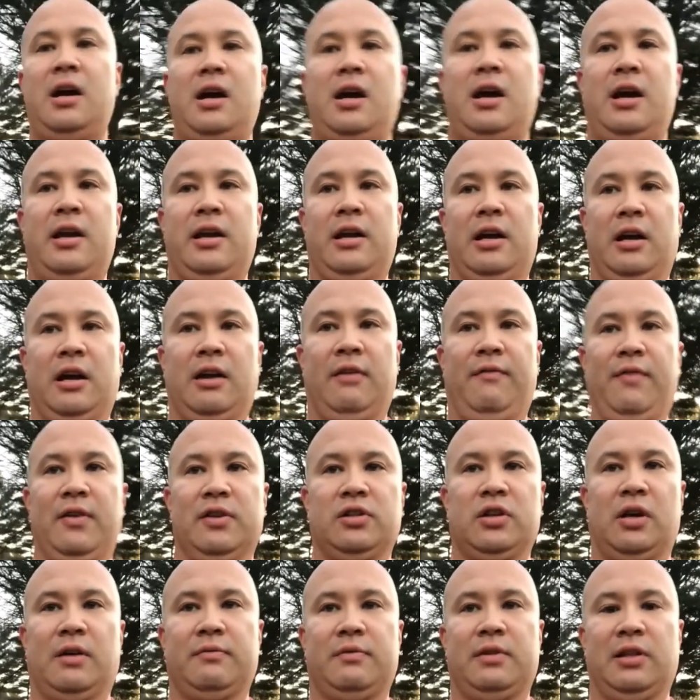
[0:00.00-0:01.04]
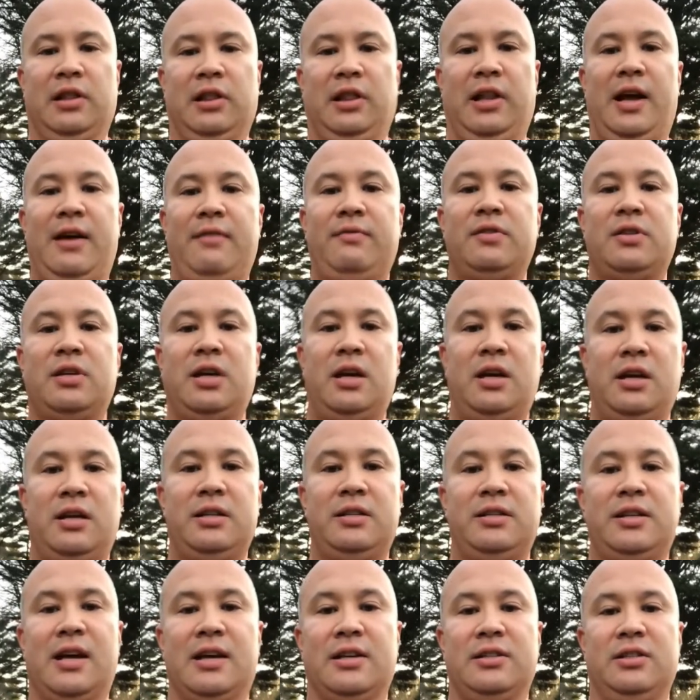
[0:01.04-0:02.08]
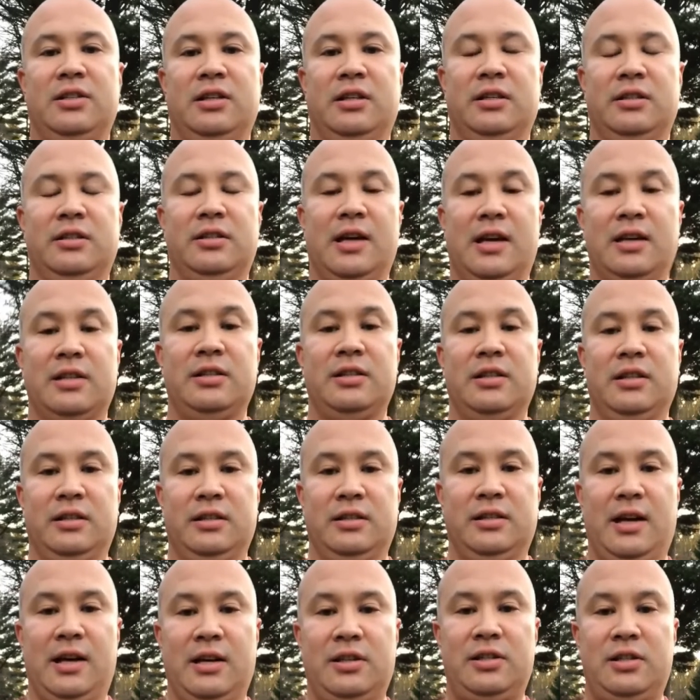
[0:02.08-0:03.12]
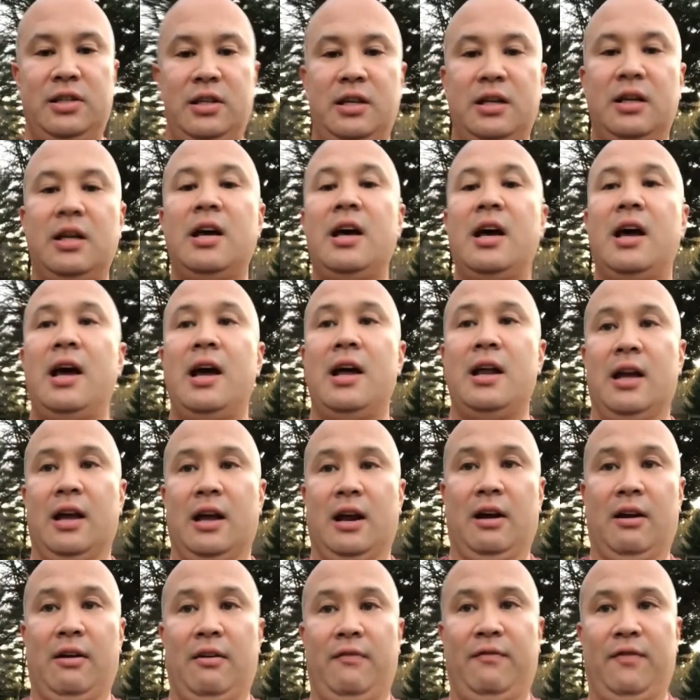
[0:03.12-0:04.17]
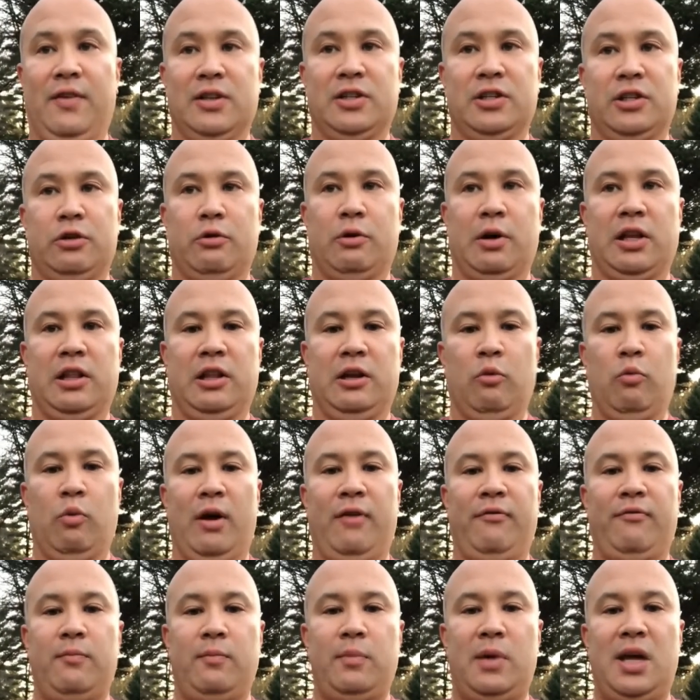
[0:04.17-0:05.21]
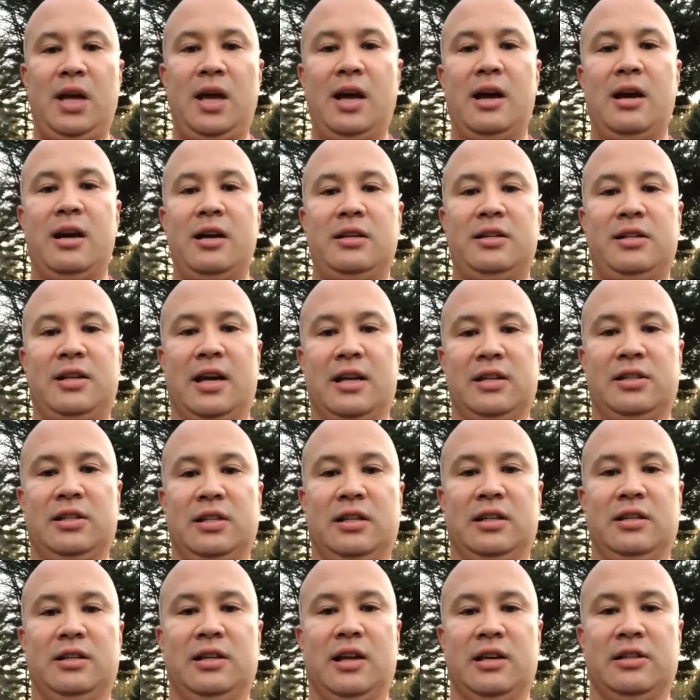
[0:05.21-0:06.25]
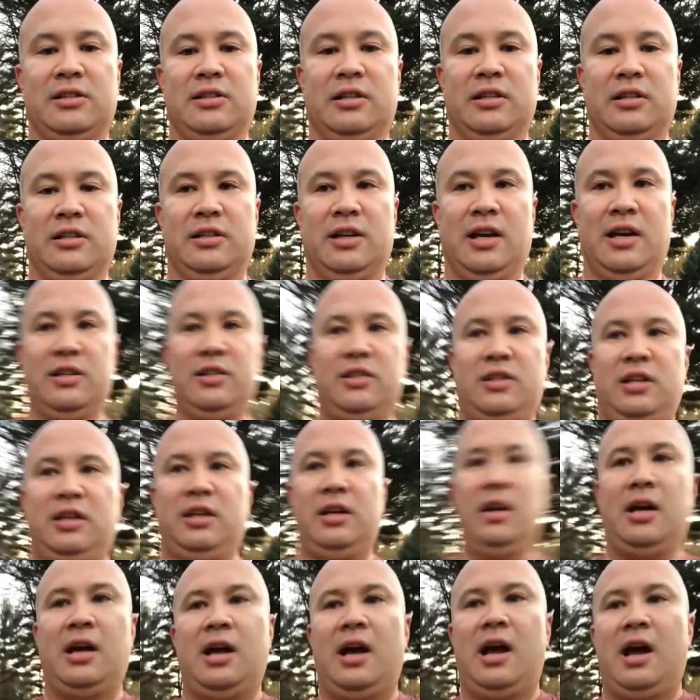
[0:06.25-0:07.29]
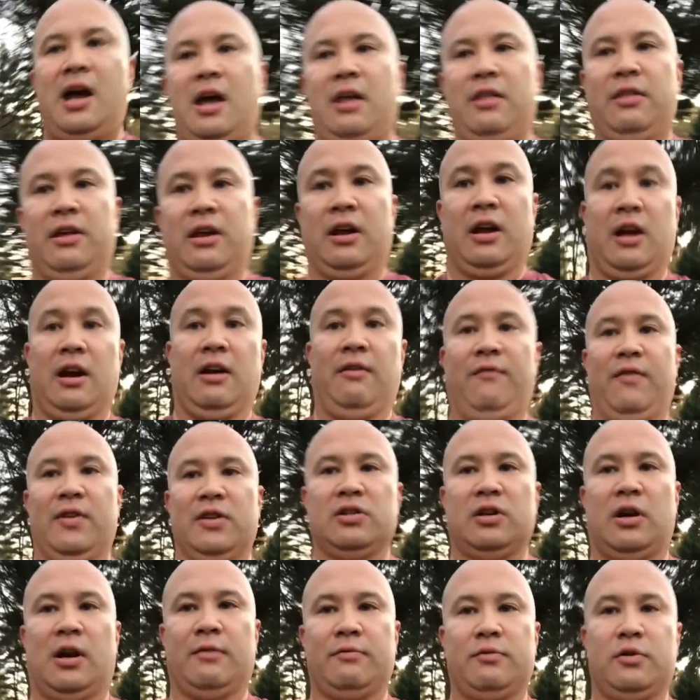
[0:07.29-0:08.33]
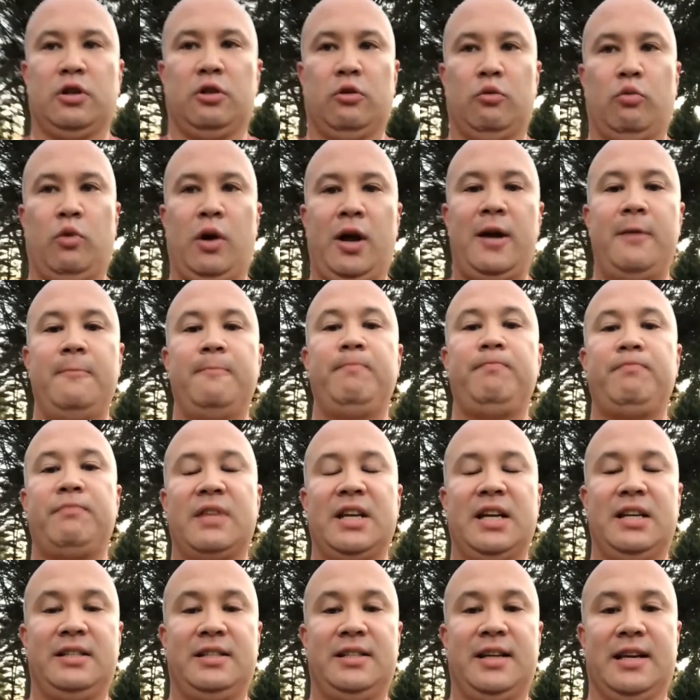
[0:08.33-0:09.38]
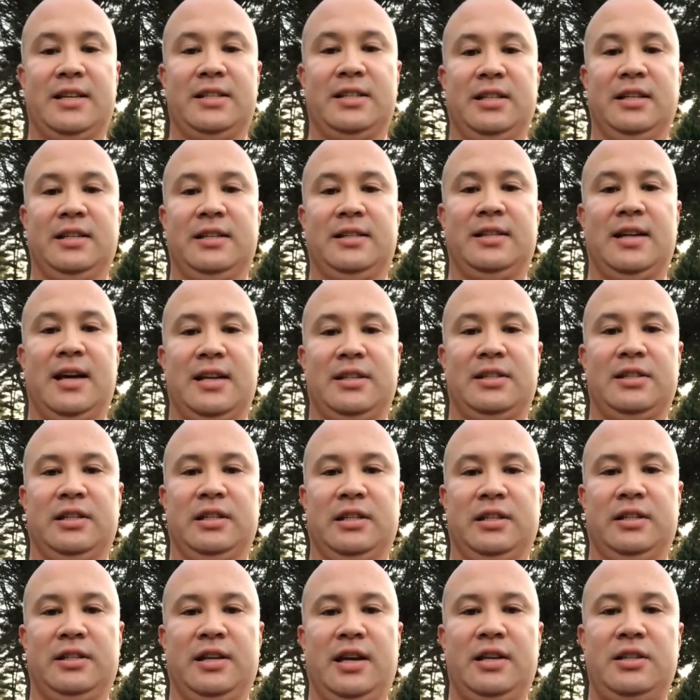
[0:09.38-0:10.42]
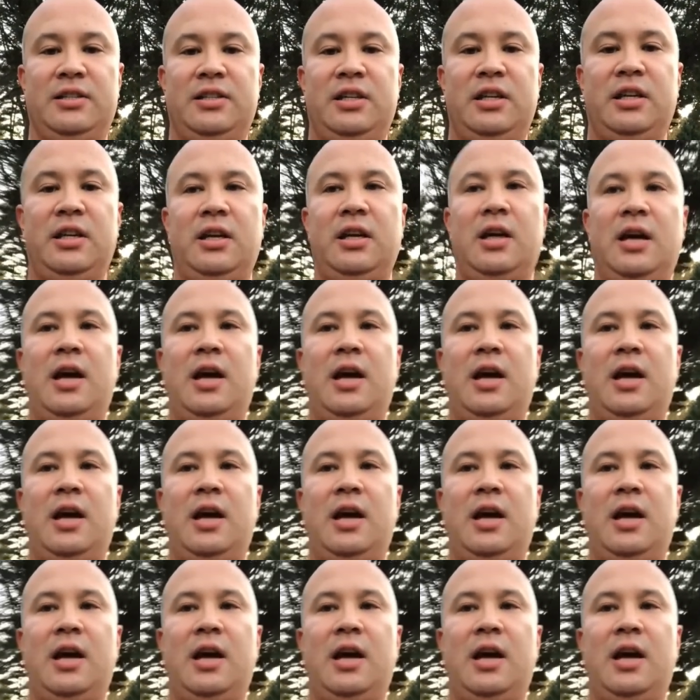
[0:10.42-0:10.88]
Now I'm gonna face it off to the left. Testing, testing, testing. I'm gonna face it directly away from me. Testing, testing, testing. Then I'm gonna face it off to the right. Testing, testing, testing.